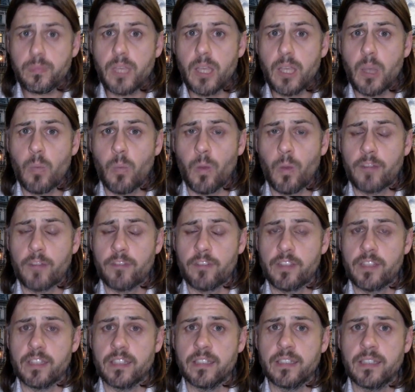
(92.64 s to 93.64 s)
And one of
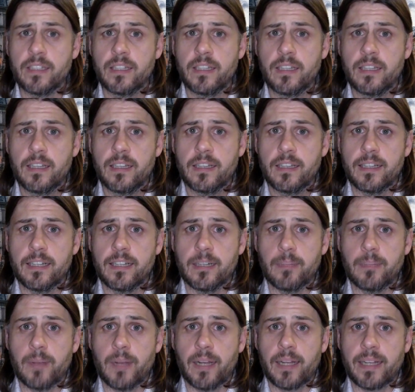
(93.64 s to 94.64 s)
the,
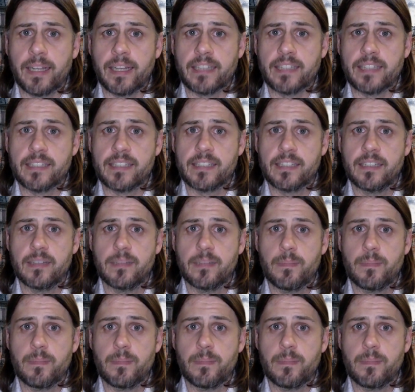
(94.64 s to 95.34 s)
um, I guess,